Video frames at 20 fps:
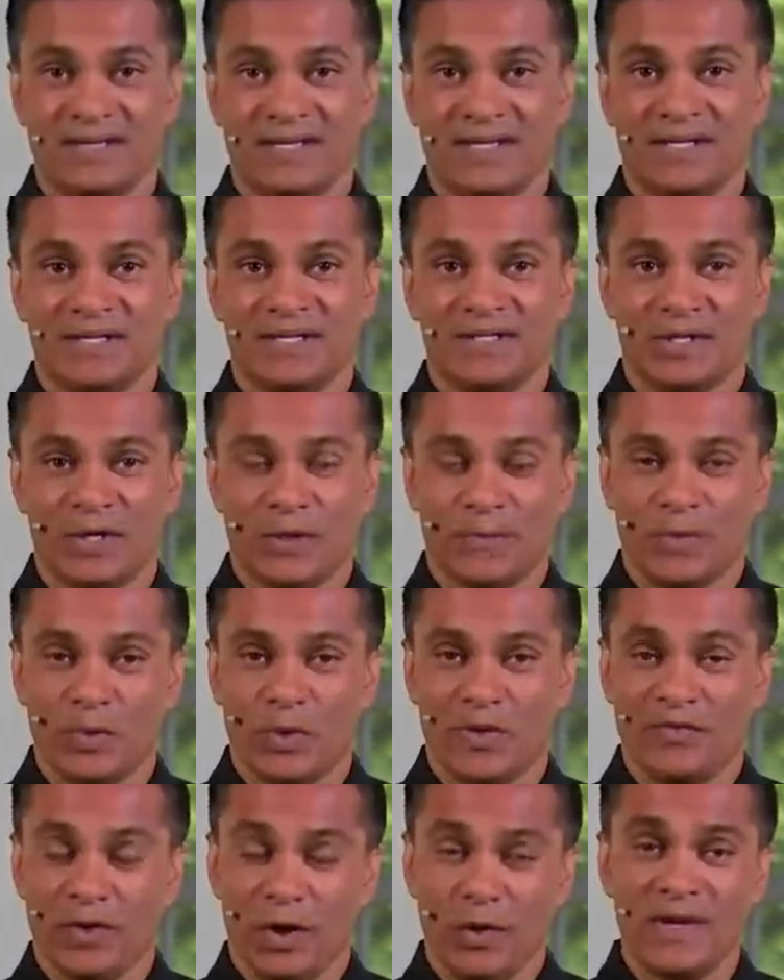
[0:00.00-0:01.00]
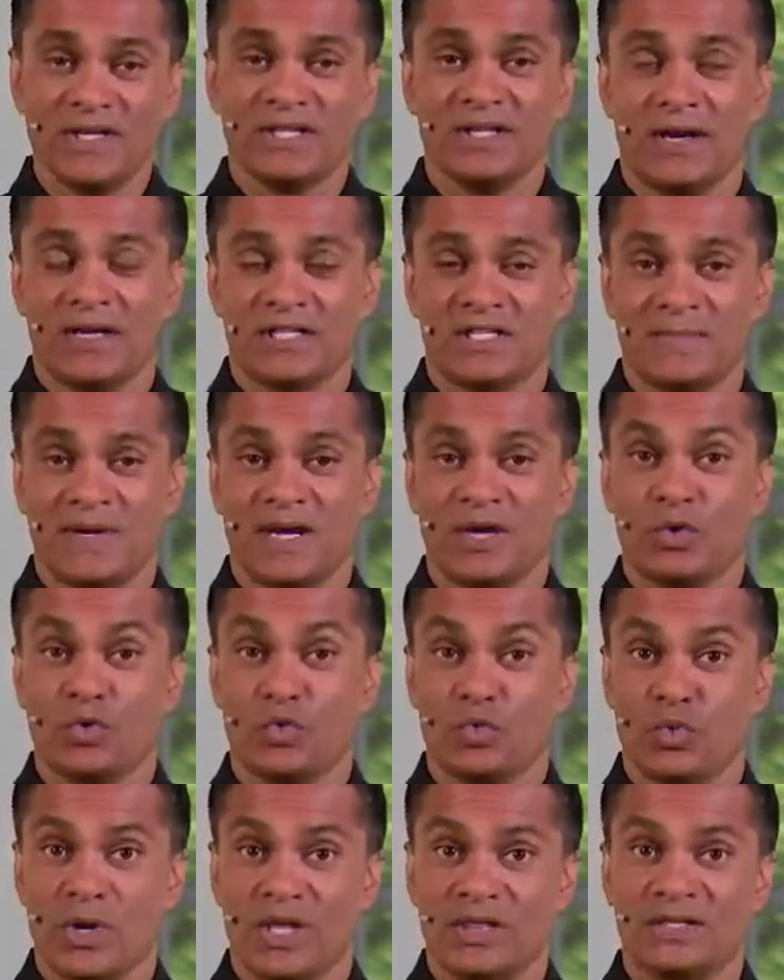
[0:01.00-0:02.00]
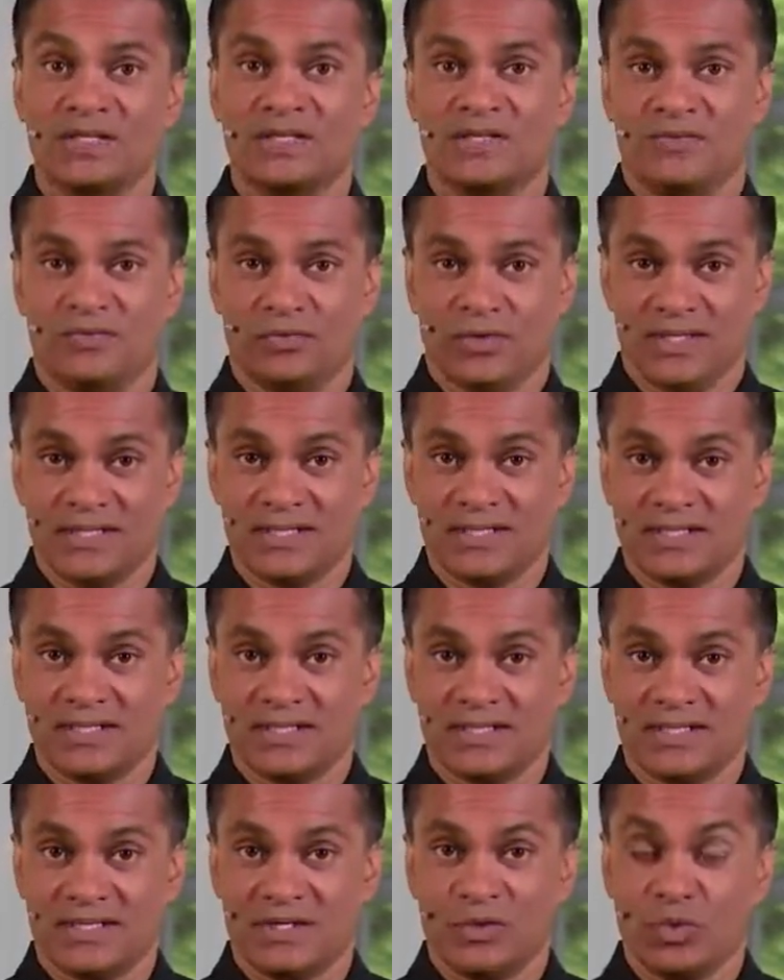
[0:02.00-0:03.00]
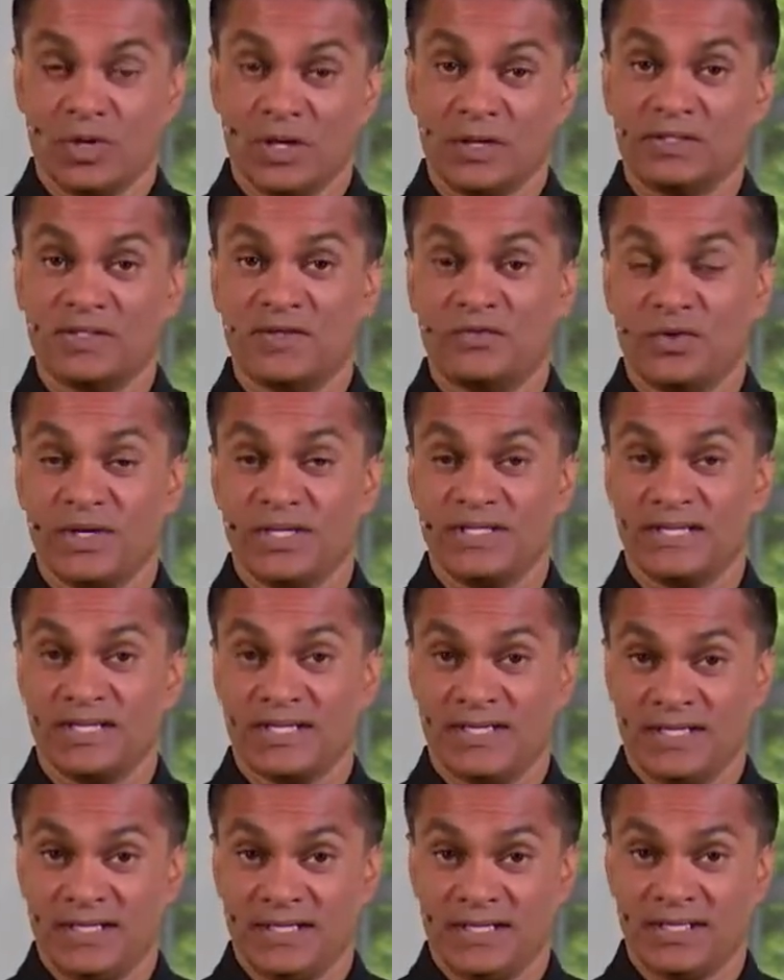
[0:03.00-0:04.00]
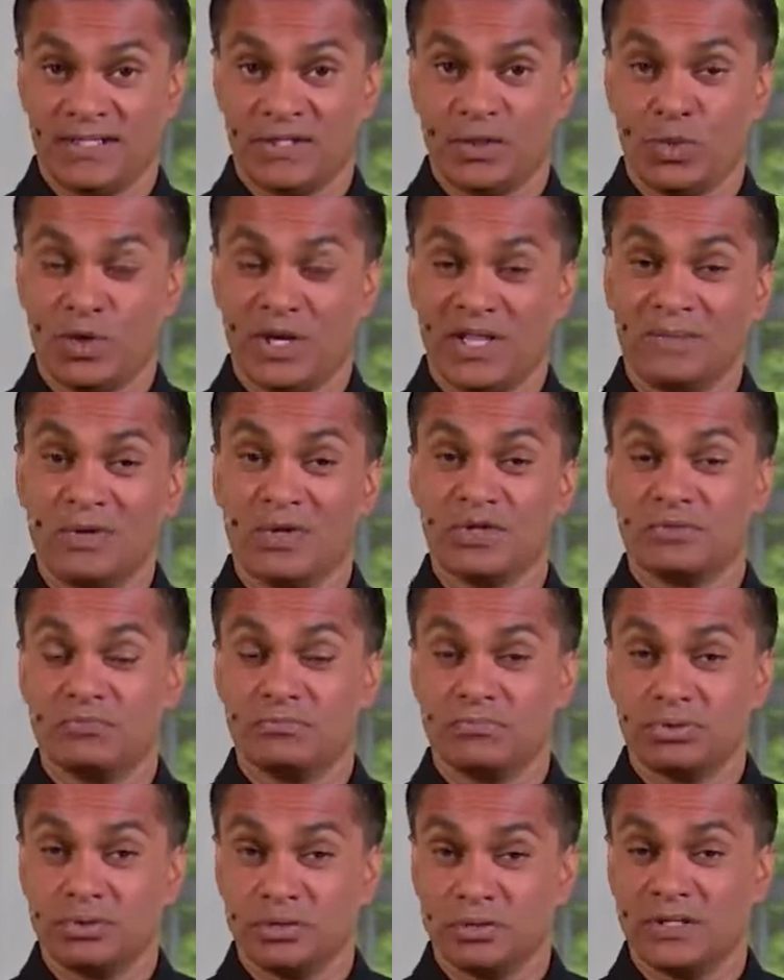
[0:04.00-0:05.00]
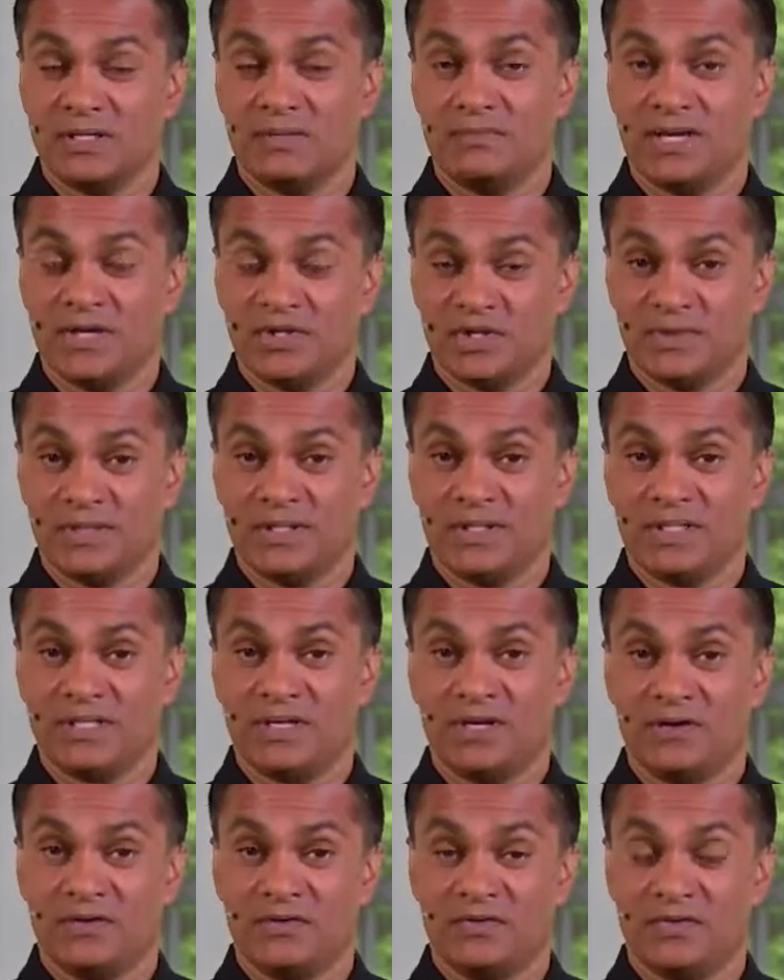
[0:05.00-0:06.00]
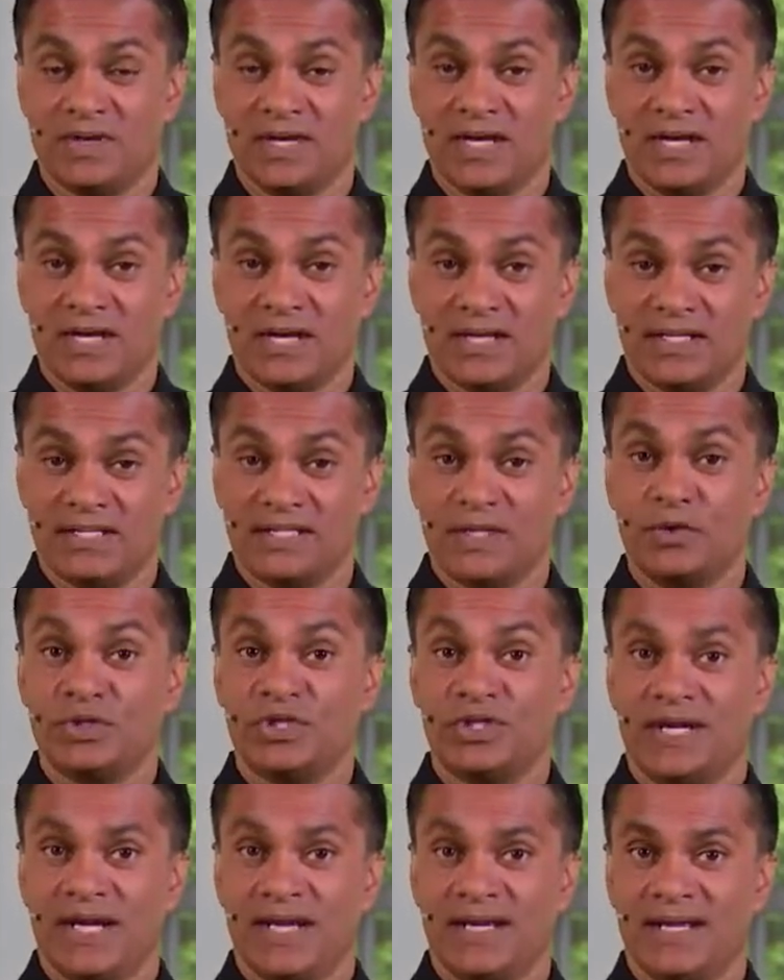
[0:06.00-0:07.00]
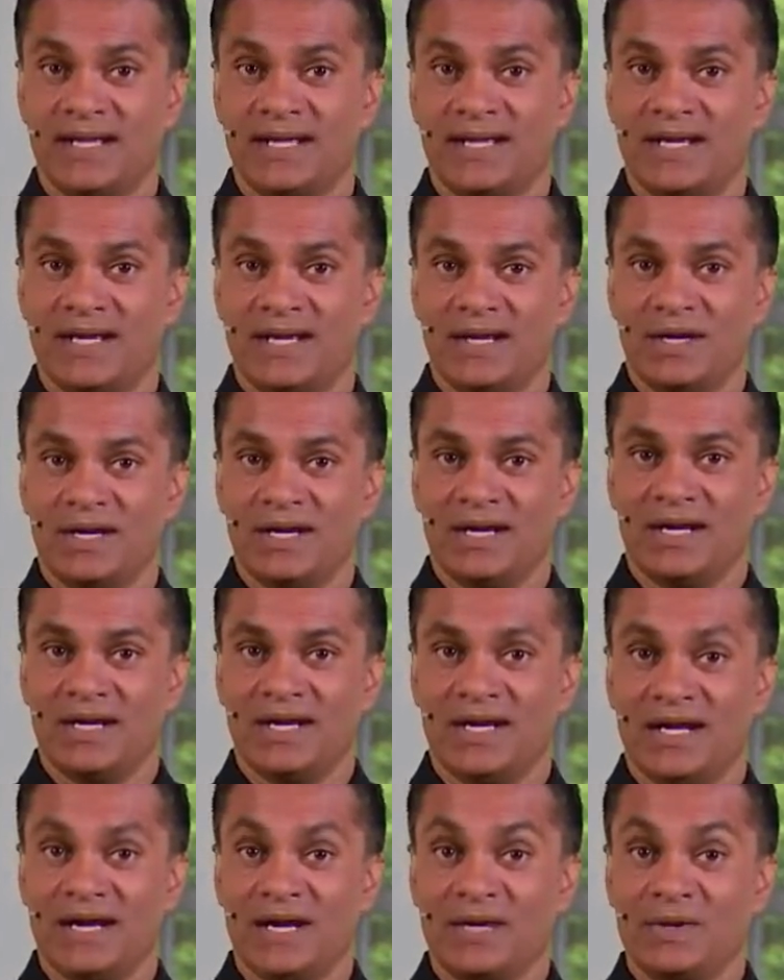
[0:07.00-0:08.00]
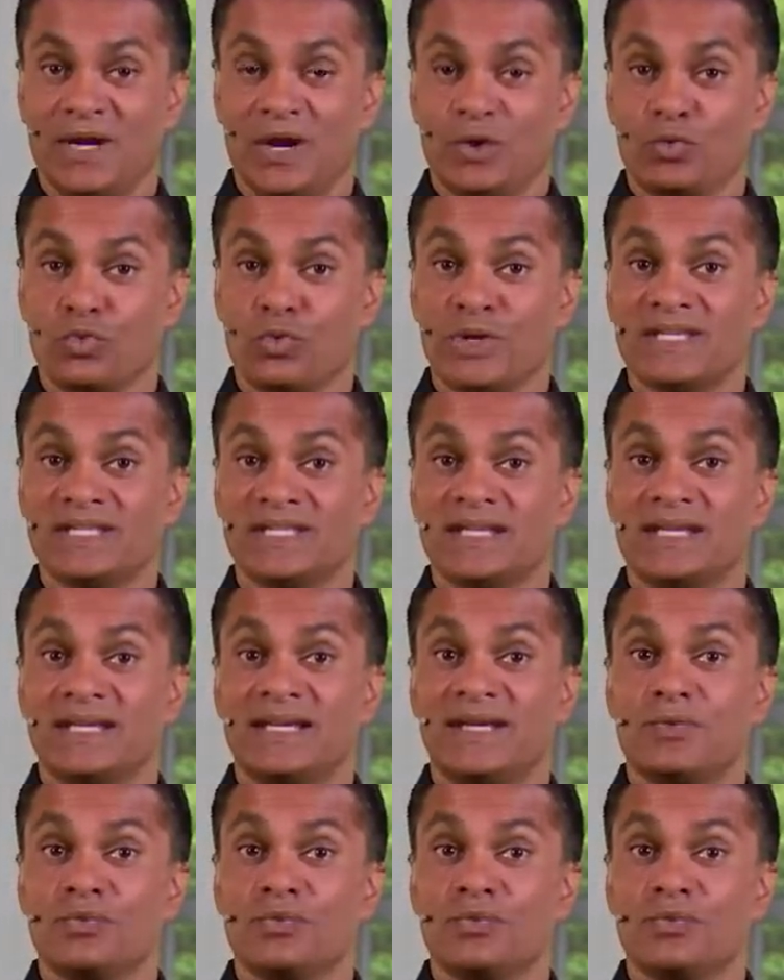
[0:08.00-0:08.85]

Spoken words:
So we've already talked about relative risk. Relative risk is one of the most important measurements of associating a risky